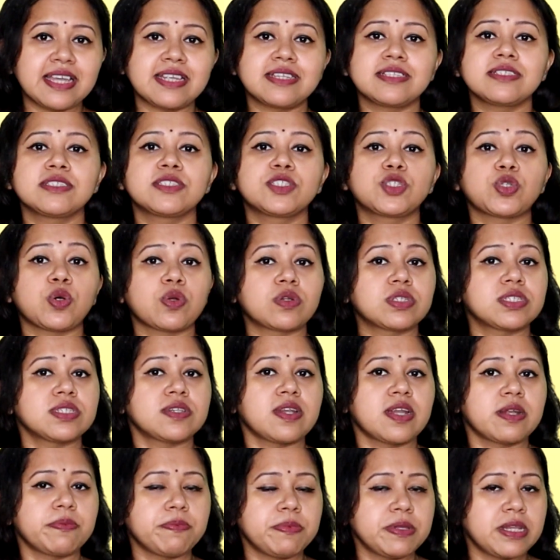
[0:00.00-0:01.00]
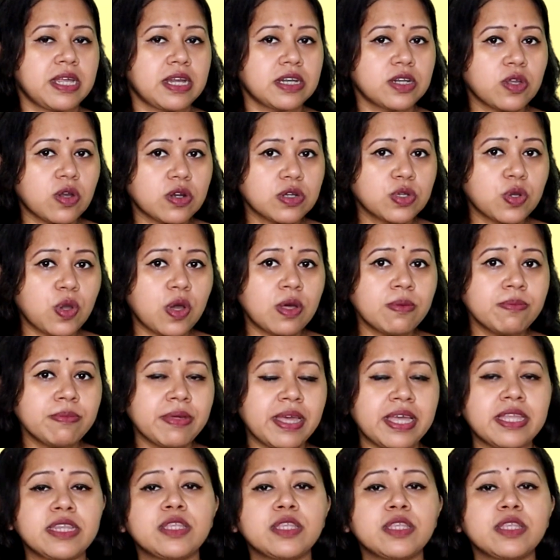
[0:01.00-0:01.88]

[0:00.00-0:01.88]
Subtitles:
that is DrArpana.com,